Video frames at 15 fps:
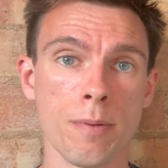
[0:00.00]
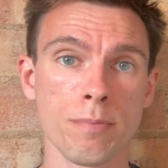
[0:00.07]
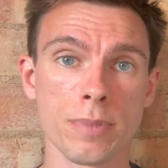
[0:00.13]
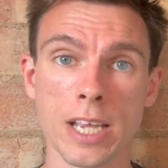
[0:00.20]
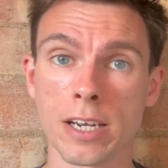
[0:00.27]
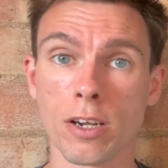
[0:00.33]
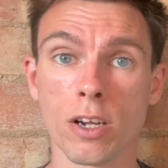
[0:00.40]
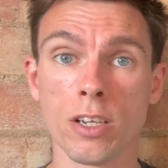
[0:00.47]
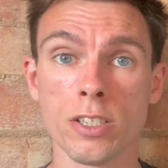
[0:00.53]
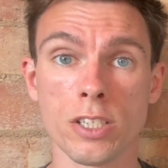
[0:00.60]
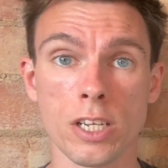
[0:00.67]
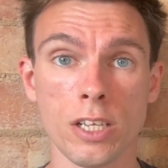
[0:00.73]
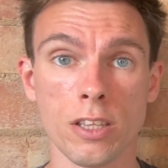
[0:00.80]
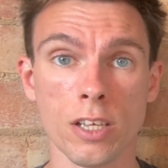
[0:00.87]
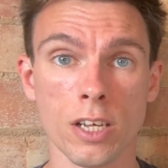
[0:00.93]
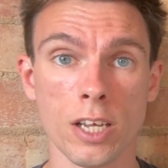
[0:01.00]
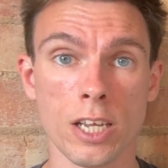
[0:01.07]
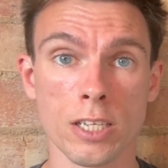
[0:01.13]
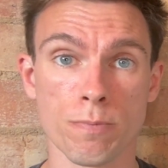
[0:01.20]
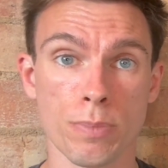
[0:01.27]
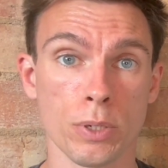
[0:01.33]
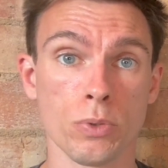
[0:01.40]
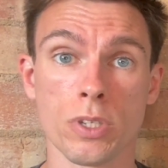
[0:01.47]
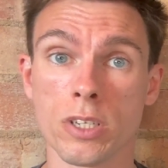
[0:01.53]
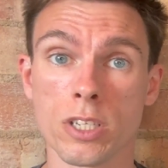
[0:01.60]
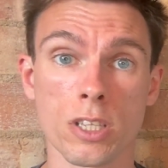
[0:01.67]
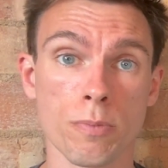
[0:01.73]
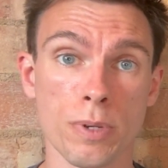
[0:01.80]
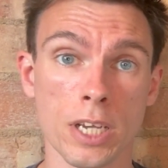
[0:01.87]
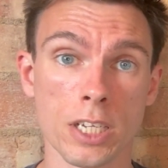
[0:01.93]
technology that is built into
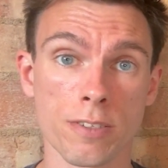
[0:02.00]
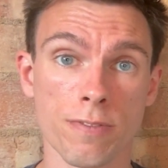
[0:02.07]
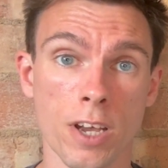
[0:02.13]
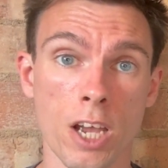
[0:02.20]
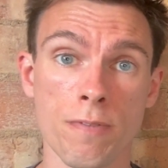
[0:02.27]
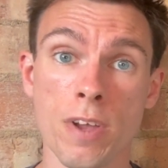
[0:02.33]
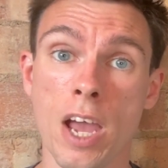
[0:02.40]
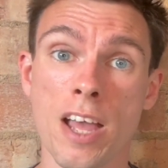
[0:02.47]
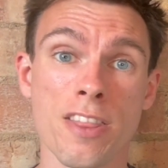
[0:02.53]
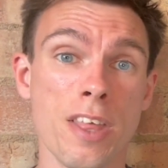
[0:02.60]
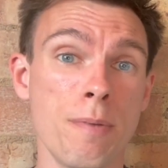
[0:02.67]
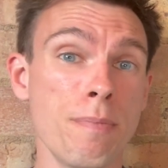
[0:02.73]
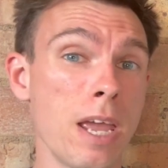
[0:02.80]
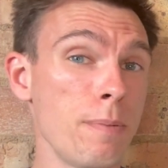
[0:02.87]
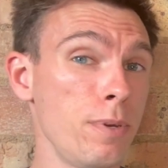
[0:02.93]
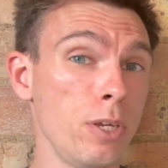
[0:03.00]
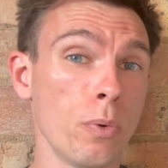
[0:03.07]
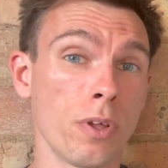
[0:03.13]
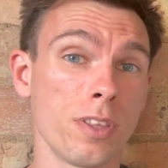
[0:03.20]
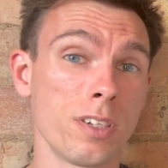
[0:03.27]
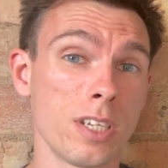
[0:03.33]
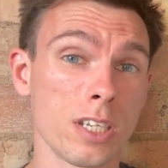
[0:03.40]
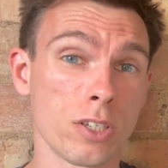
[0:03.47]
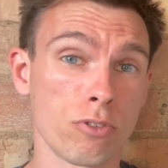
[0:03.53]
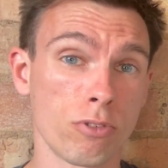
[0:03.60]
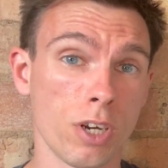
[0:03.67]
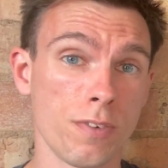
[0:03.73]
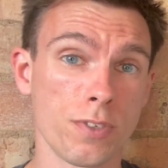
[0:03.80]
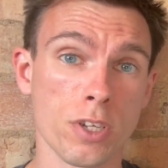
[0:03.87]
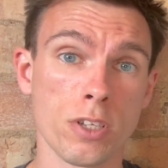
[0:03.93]
the PS5, then maybe you want the disc
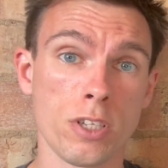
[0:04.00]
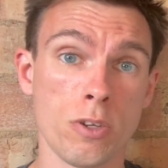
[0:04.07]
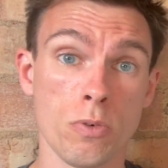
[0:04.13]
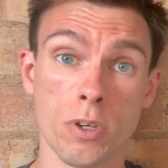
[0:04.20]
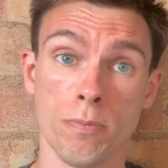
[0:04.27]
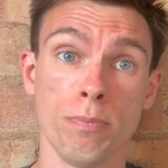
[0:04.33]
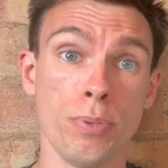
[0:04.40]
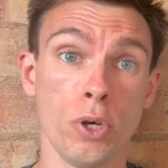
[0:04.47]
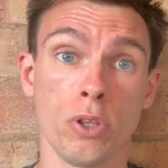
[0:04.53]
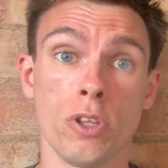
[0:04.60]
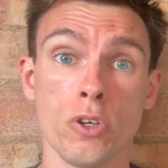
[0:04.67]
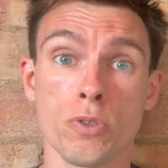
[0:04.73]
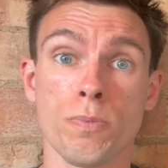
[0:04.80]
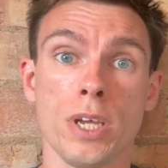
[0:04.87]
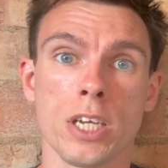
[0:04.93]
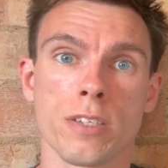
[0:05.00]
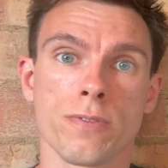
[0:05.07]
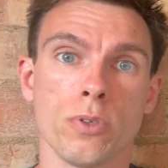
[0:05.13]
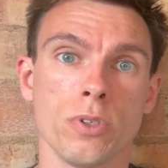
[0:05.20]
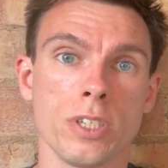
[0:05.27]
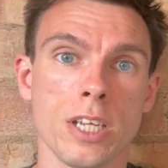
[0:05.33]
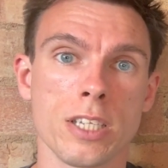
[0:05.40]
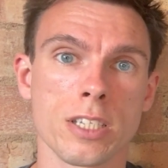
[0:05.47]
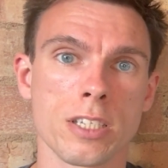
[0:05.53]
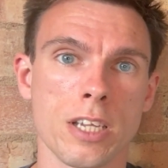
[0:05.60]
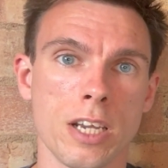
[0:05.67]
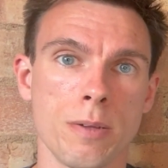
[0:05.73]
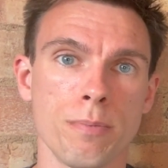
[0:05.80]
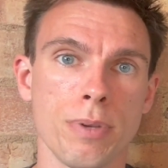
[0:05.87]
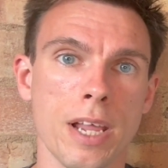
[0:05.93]
drive so that you can put those PS4 discs
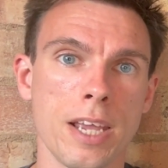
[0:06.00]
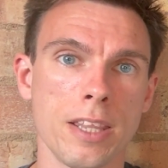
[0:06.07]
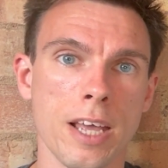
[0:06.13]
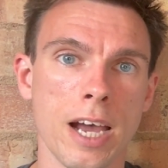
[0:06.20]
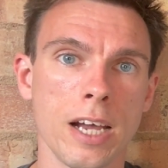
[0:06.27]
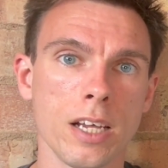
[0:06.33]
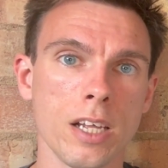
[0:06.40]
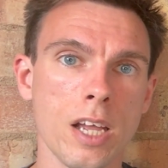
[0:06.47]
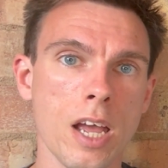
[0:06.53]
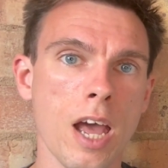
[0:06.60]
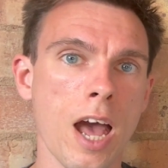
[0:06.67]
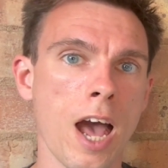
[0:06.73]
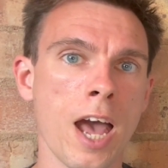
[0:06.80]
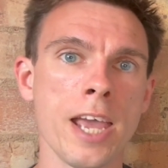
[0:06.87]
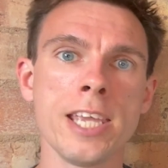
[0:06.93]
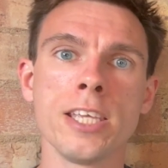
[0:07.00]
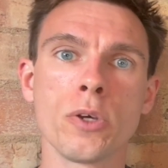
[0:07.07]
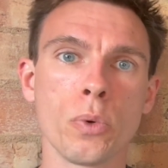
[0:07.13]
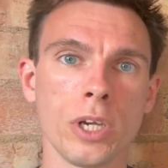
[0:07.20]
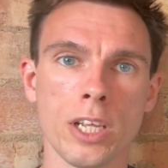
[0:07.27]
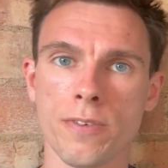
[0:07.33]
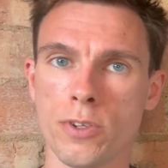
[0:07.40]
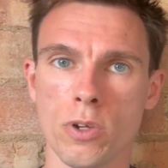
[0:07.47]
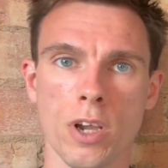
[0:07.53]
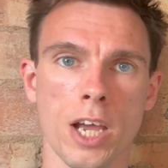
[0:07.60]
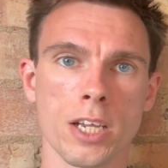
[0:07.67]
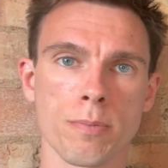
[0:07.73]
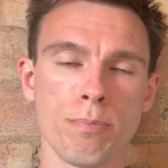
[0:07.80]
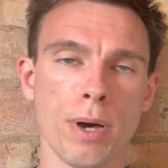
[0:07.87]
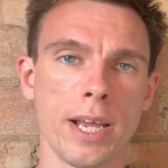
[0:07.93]
in and play that. Equally, if you
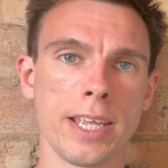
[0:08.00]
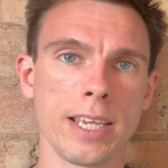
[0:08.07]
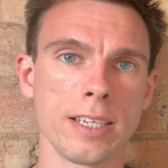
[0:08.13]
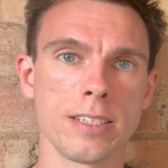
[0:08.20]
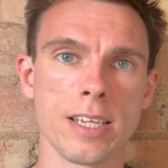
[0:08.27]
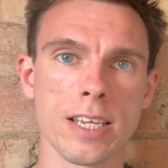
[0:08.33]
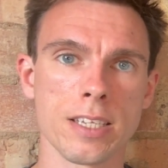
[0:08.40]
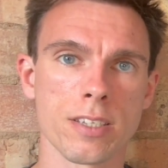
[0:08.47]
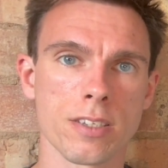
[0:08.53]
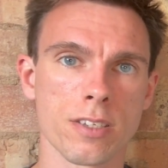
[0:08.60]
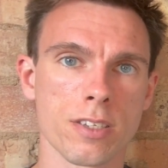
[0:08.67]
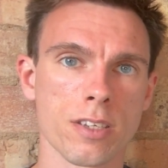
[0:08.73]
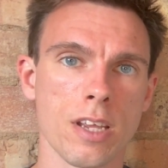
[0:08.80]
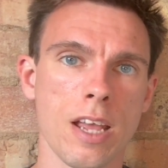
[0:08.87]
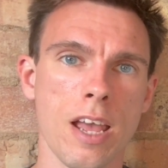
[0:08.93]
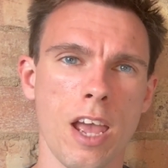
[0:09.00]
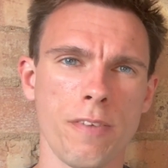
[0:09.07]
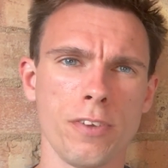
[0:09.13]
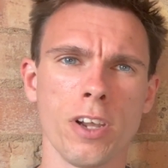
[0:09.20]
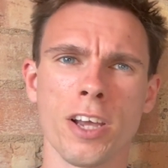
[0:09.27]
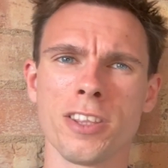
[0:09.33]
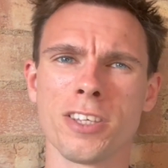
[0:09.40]
like buying discs, if you like